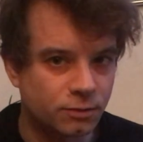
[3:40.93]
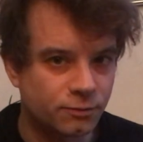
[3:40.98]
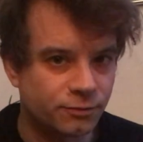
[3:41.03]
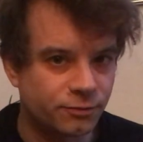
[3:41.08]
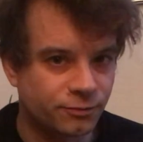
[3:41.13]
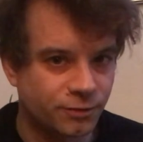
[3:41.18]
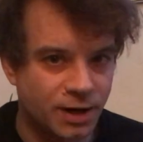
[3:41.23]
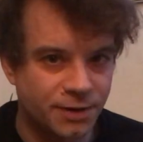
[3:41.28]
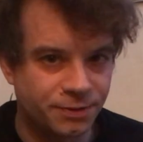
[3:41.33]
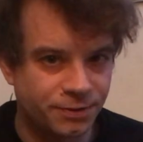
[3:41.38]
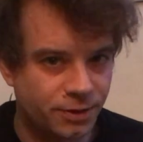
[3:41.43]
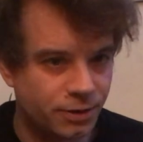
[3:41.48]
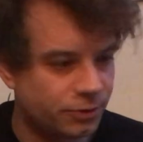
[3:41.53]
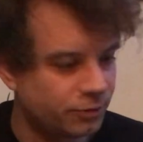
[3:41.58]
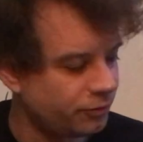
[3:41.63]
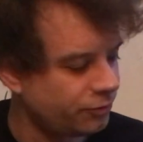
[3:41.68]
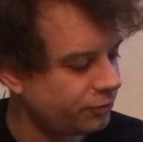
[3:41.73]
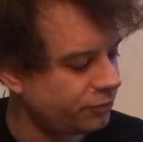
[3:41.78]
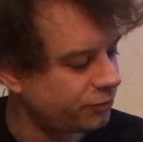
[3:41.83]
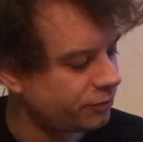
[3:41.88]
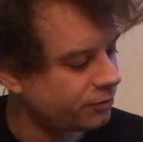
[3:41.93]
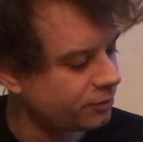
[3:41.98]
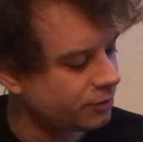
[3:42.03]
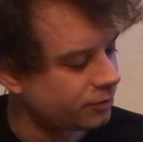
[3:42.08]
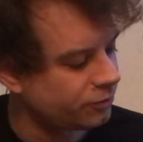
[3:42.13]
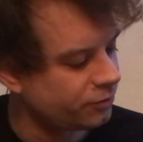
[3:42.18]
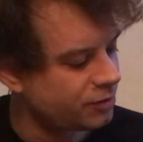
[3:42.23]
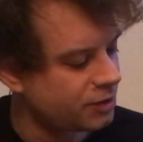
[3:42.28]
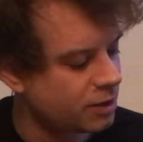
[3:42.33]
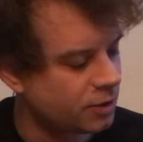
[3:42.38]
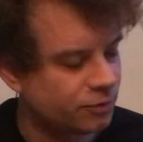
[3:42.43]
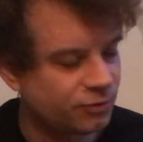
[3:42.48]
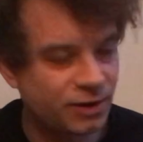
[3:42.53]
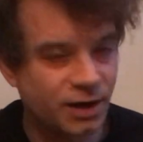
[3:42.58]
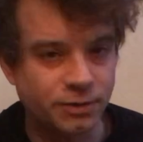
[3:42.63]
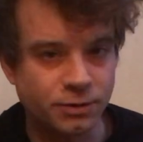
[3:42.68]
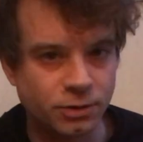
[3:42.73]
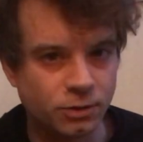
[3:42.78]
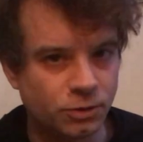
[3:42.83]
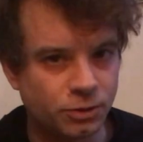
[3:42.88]
fret those notes?
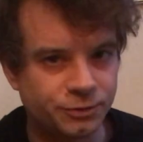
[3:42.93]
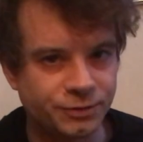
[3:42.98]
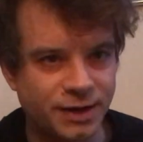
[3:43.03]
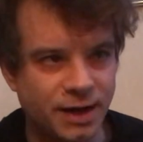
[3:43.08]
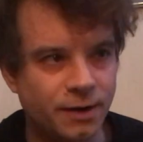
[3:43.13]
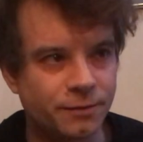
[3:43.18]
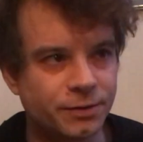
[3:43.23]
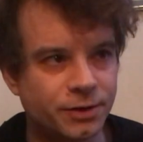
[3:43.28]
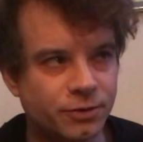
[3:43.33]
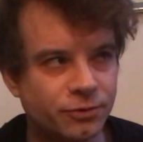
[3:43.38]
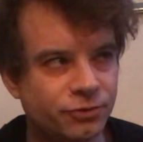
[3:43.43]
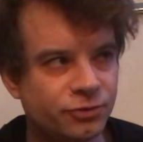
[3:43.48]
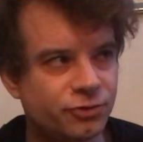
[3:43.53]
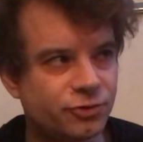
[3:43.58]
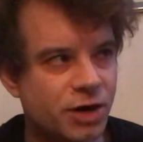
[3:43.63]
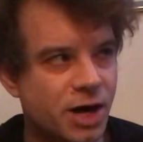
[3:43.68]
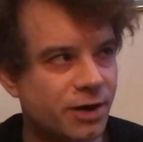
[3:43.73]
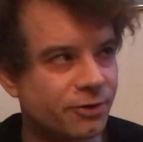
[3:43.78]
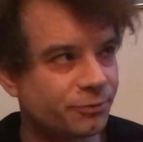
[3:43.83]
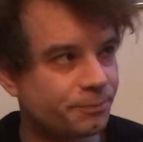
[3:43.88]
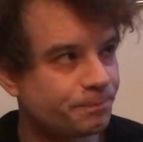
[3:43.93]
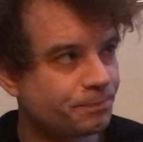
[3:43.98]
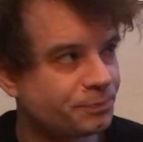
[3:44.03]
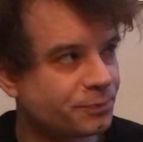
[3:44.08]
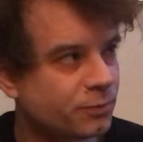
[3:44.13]
How do you hold down those strings?